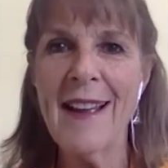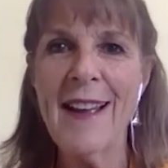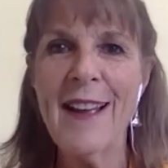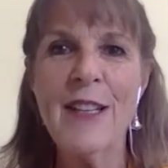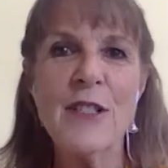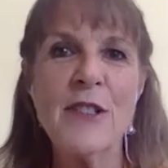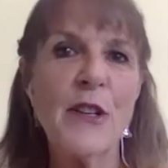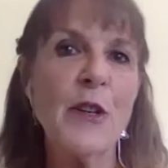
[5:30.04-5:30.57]

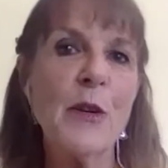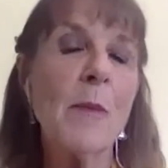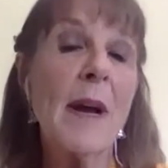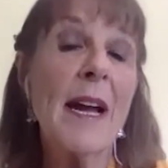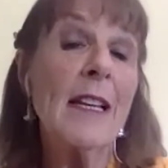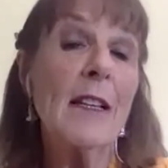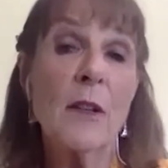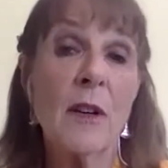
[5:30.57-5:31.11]
So you
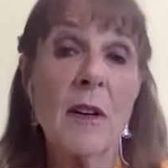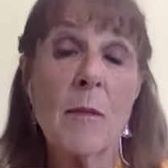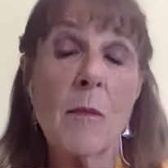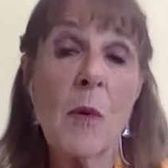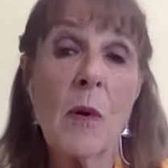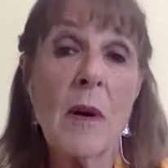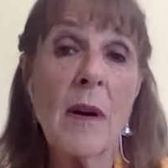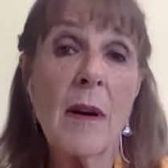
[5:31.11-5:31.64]
might learn
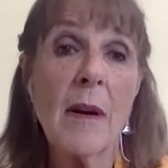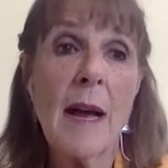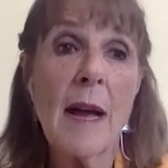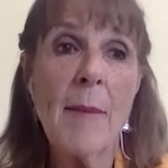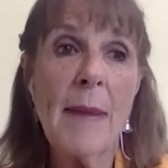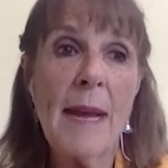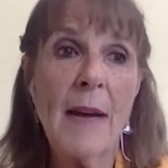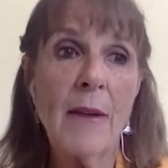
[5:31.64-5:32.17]
more
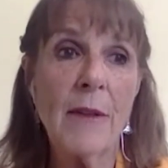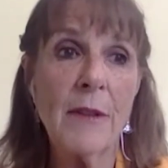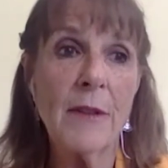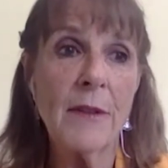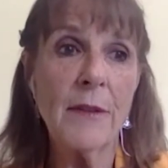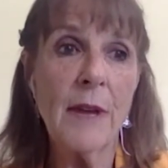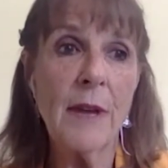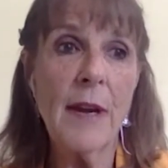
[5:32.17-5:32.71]
about
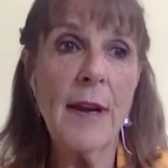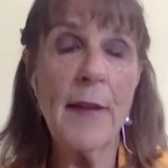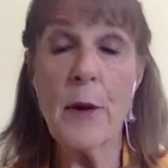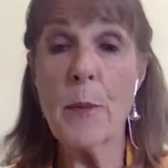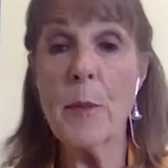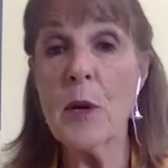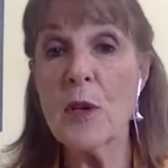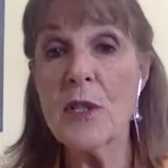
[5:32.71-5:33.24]

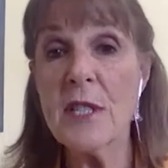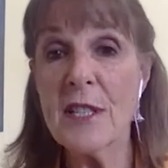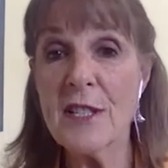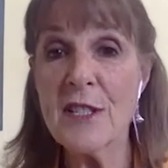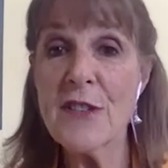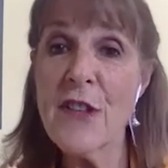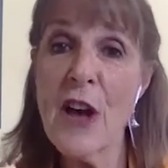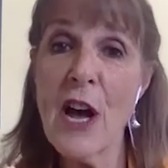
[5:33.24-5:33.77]
another
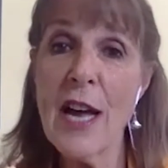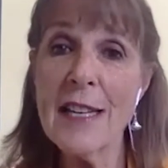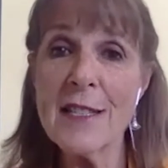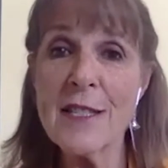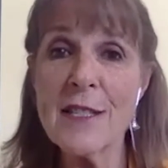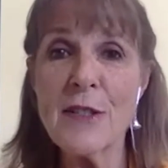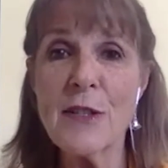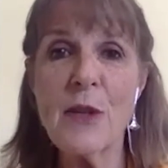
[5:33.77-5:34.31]
person's
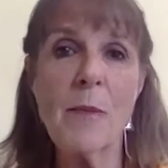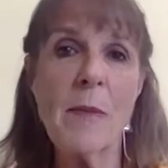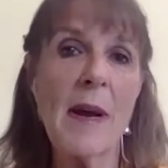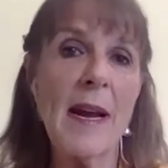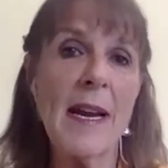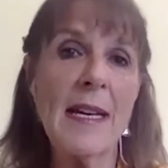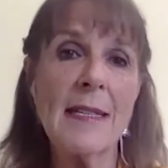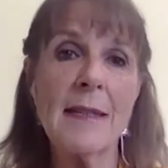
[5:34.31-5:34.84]
thoughts. You
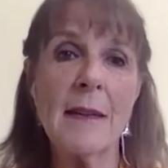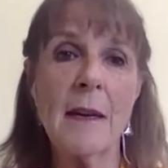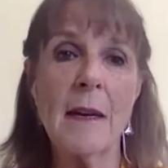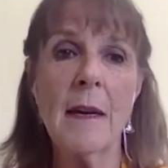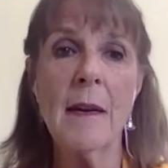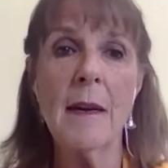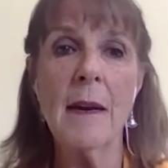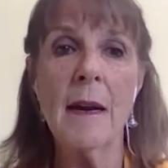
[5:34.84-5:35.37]
might
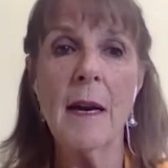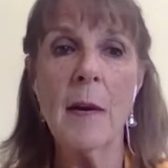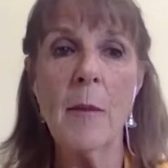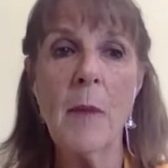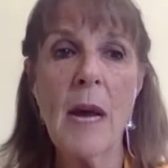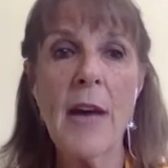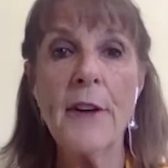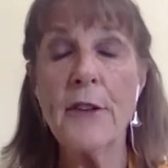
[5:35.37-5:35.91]

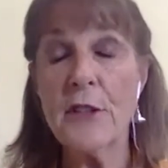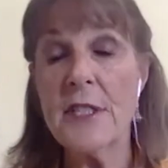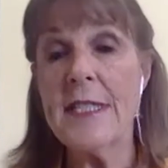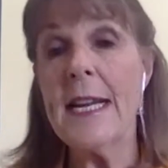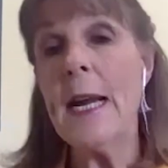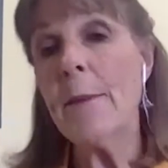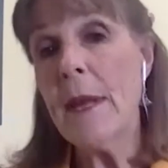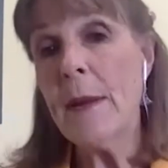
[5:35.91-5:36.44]

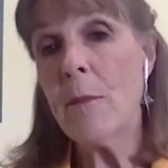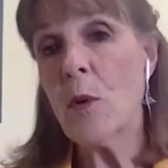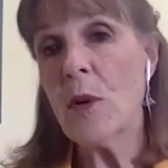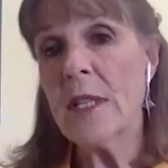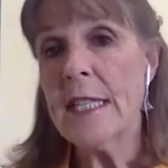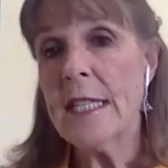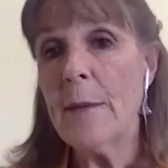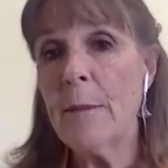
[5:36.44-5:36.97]
understand them
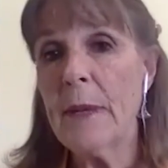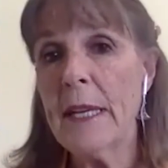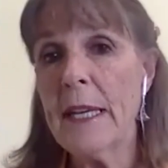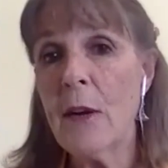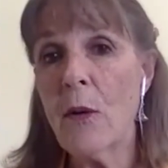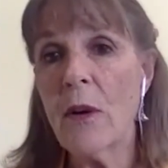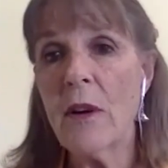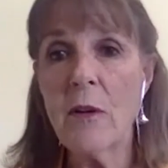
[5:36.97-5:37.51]
more
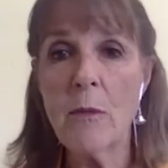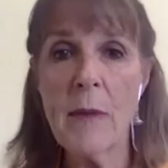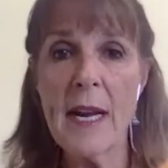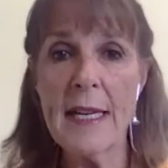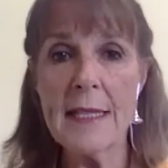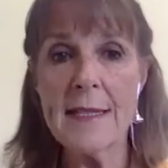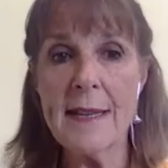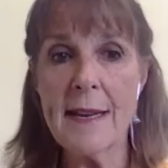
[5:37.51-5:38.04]
deeply, or you
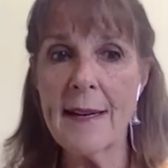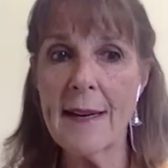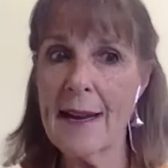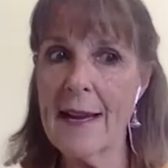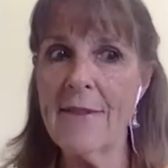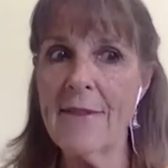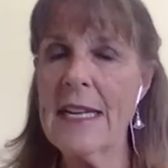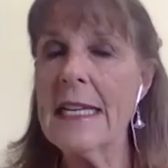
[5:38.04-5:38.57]
might suddenly
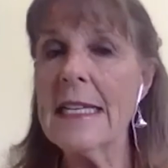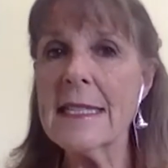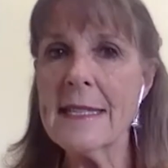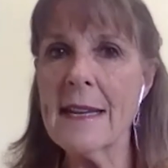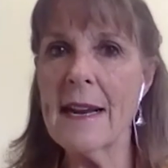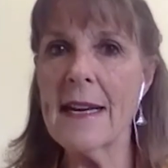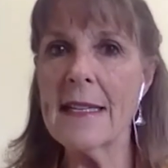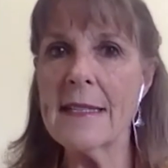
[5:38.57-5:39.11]
have
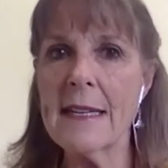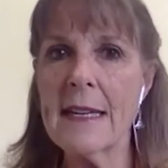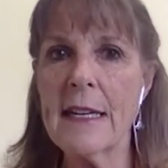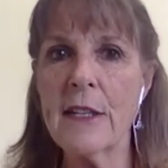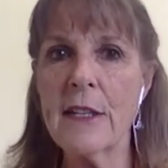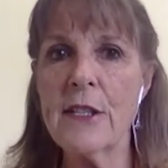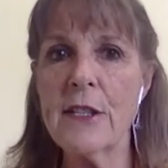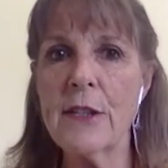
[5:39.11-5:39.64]
insights
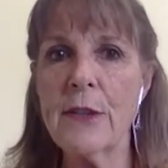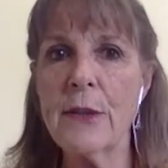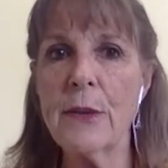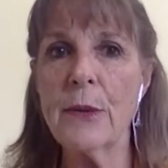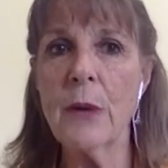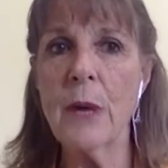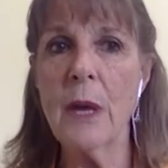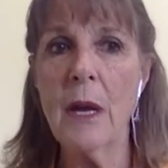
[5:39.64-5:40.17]

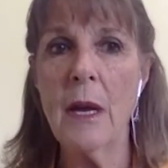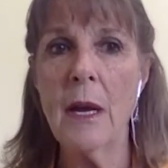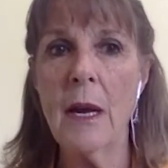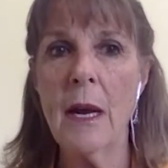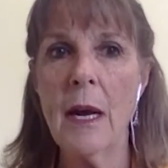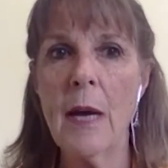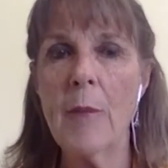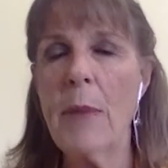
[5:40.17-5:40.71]
into
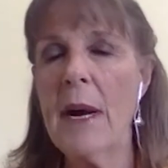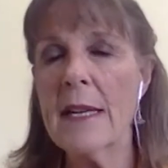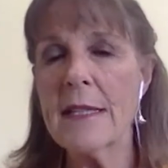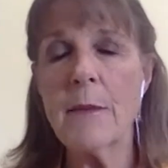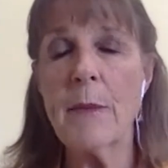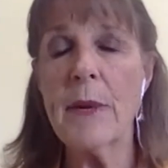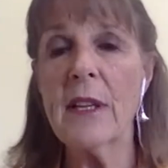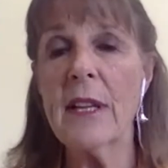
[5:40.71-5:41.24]

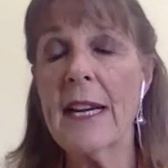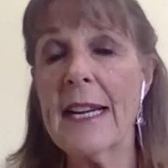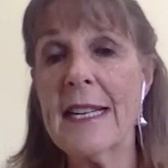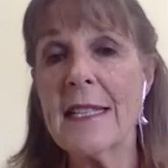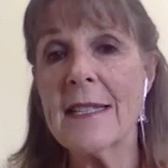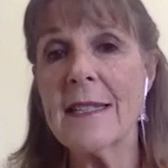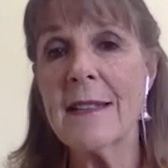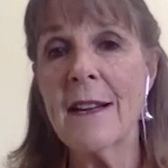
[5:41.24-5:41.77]

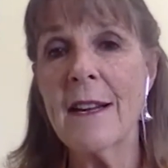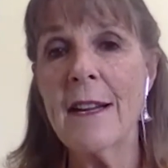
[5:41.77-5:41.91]
possibilities